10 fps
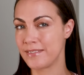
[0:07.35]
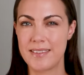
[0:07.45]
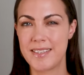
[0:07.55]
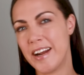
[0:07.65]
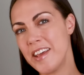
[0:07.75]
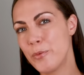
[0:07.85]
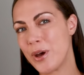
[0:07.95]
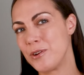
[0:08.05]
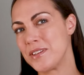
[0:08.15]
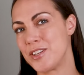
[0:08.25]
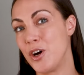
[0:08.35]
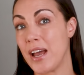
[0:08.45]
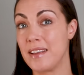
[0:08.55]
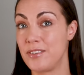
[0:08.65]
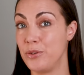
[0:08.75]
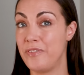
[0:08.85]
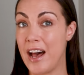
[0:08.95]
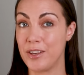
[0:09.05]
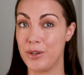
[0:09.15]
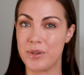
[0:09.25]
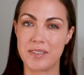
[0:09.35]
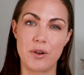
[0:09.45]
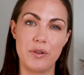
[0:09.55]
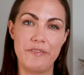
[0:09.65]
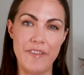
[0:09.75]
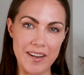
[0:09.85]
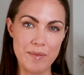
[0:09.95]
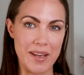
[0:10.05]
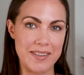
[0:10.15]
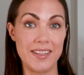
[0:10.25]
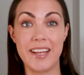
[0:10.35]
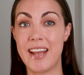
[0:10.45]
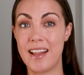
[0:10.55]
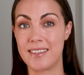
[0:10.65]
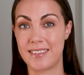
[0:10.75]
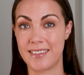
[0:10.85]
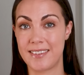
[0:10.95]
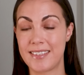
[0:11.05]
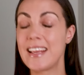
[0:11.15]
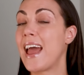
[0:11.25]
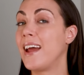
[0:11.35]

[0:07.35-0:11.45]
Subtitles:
Studying whether a stock has good value is called fundamental analysis.